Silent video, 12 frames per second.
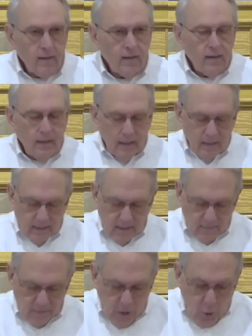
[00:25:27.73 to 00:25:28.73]
in
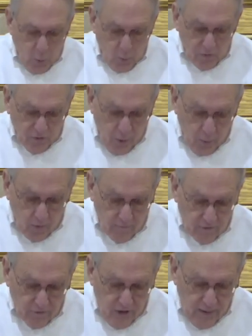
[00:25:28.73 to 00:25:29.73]
heaven. We saw over
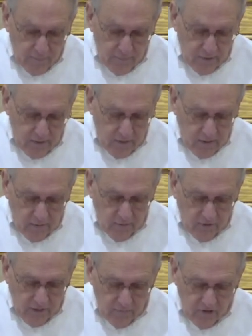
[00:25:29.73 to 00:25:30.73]
in chapter in, in, the
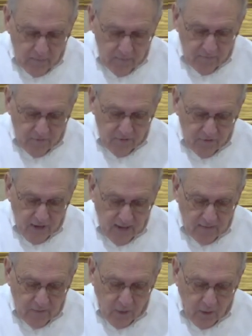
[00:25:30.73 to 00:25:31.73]
same chapter in verse 8
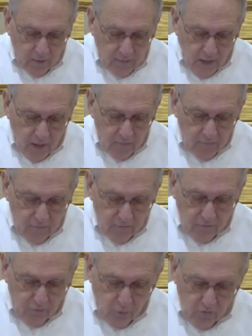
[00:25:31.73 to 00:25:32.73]
that all idolaters and
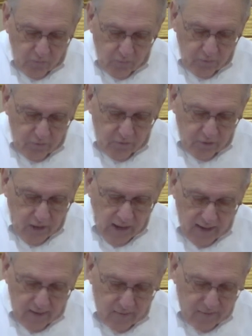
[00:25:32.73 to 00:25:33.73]
sorcerers and
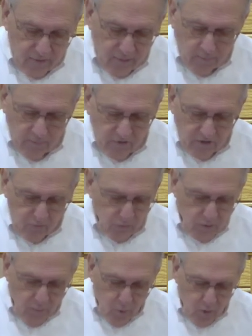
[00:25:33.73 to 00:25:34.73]
liars and Im- sexually
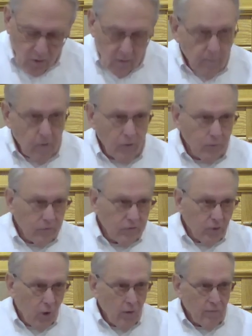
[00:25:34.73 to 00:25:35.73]
immoral and murderers and
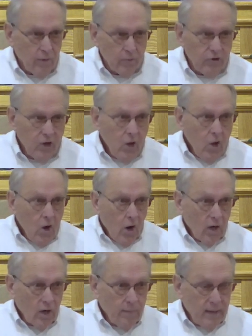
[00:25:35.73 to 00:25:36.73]
all of those are
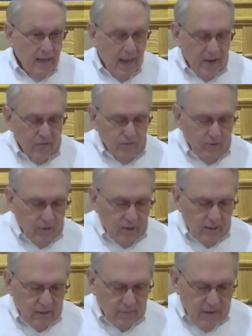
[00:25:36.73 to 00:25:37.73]
going to be cast into the
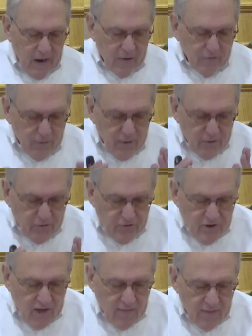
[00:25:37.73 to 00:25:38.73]
lake of fire. So there's
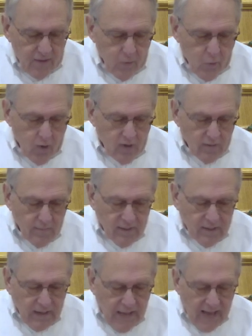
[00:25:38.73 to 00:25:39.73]
nothing going to be
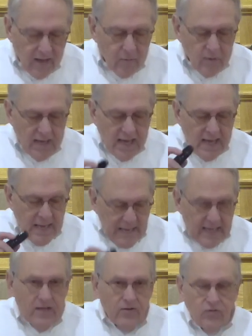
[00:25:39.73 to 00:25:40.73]
allowed
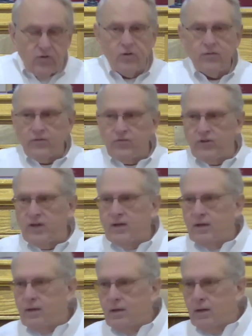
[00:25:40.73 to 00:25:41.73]
into the
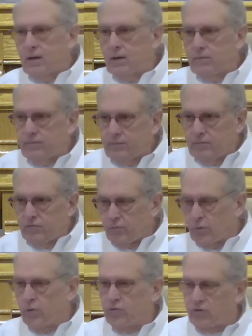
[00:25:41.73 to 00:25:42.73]
city of
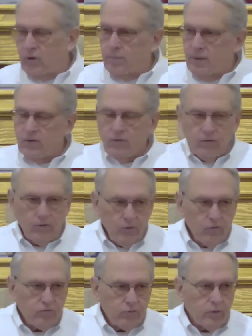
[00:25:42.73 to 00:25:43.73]
Jerusalem, into the new
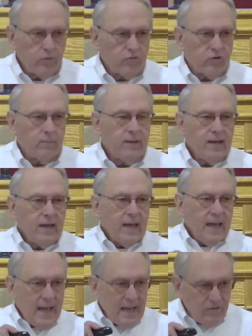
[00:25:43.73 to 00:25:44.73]
Jerusalem
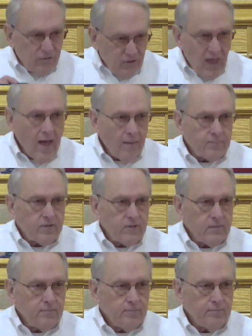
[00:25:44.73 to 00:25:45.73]
except
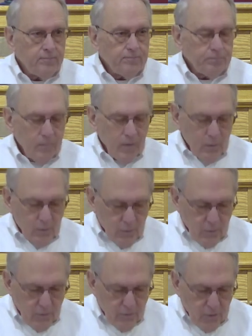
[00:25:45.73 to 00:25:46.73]

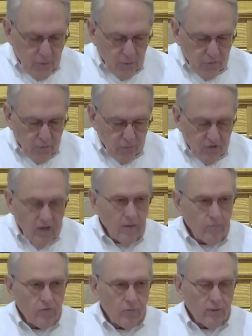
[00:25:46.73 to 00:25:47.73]
those whose
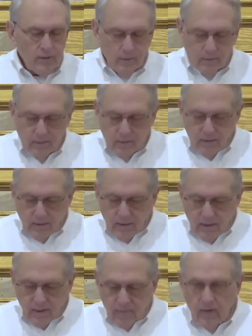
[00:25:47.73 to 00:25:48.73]
names are written
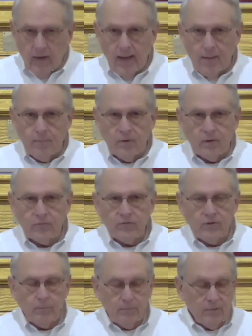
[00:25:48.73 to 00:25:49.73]
in the, Lamb books,
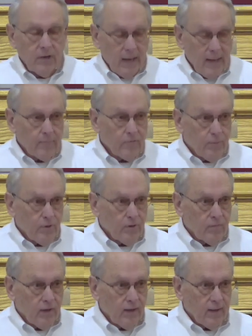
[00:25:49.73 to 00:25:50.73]
the Lamb's book of life,